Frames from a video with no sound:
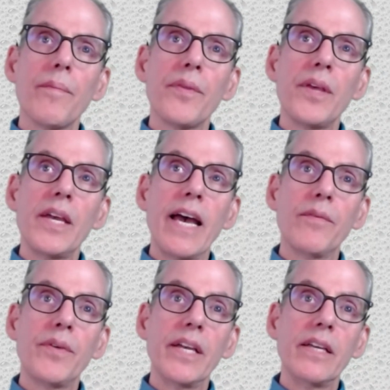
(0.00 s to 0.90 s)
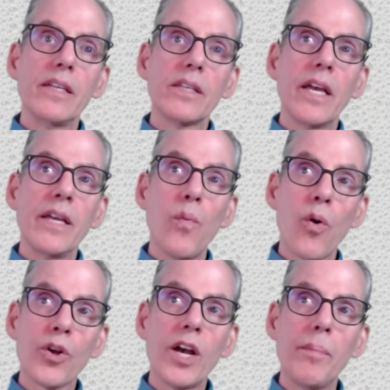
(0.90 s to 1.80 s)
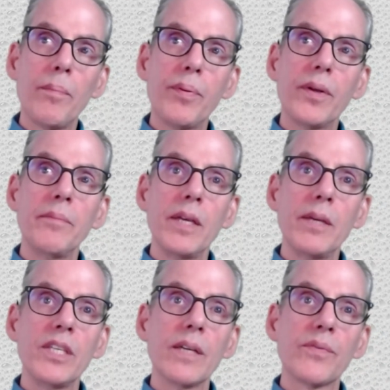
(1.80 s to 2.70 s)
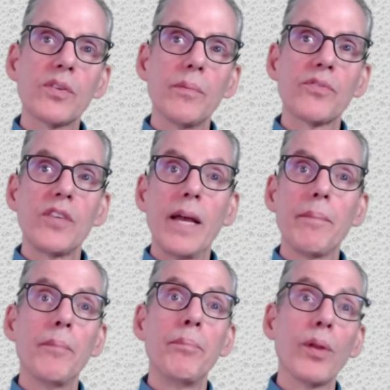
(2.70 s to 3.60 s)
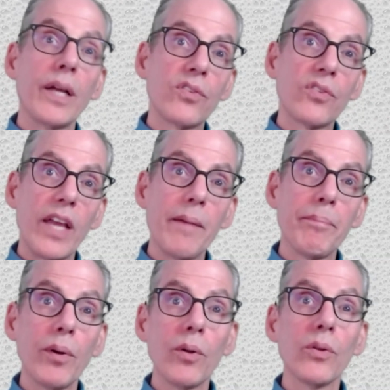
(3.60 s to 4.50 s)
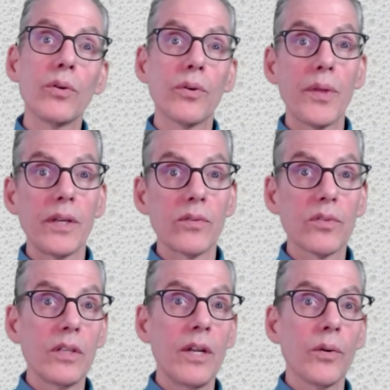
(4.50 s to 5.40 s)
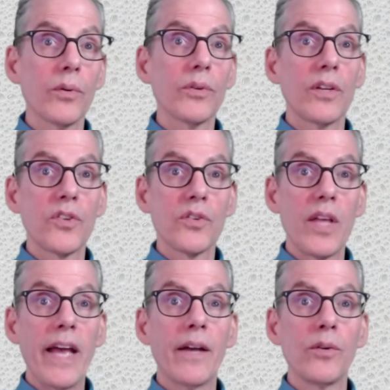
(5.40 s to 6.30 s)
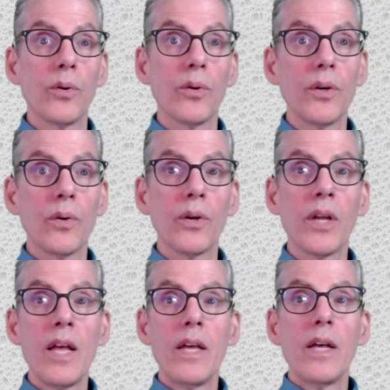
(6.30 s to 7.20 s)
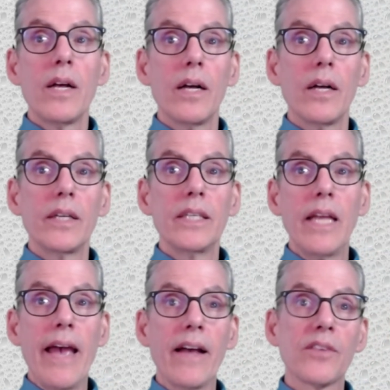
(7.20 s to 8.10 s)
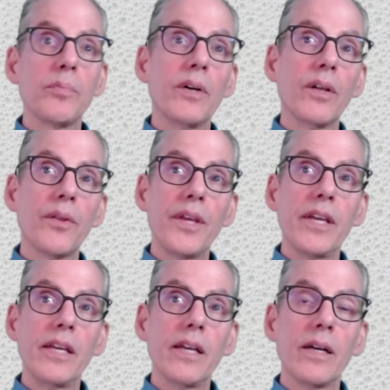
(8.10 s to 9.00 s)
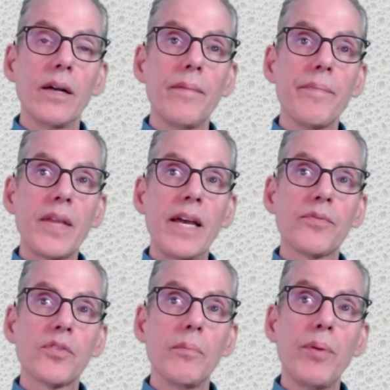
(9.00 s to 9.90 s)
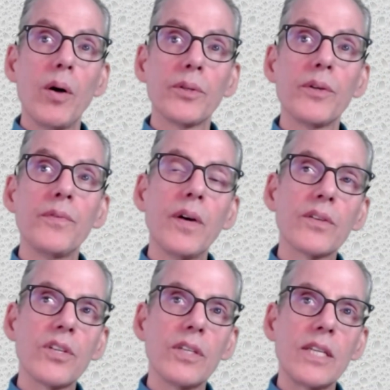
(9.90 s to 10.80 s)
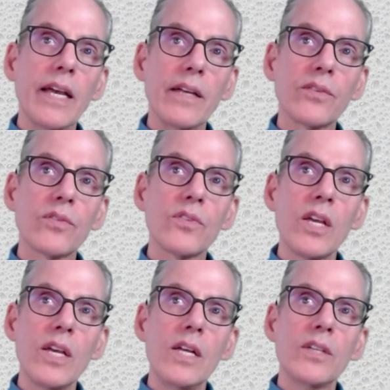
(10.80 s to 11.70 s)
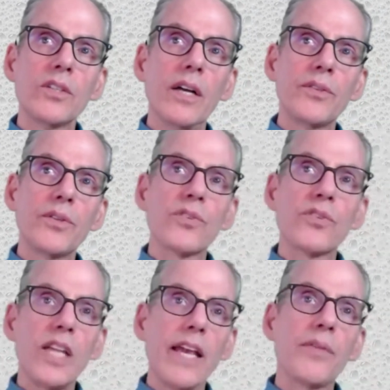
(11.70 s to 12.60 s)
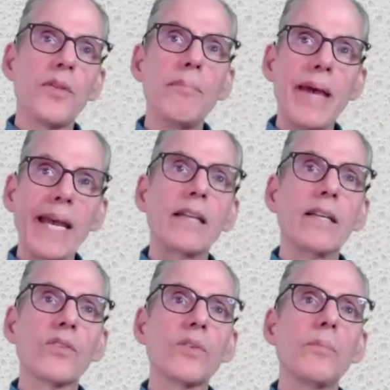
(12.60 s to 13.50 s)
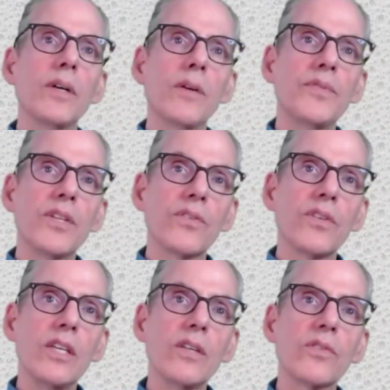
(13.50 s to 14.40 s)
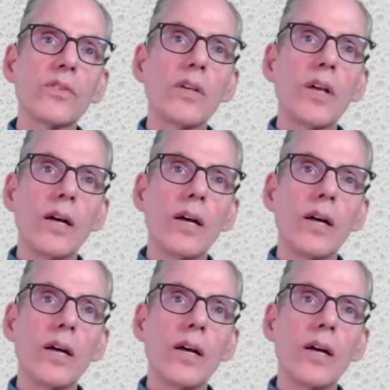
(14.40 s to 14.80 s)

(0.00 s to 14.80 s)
they have a workup and maybe give a blood sample or things, such as that, or in asthma, they have some pulmonary function tests to understand the mechanism of disease.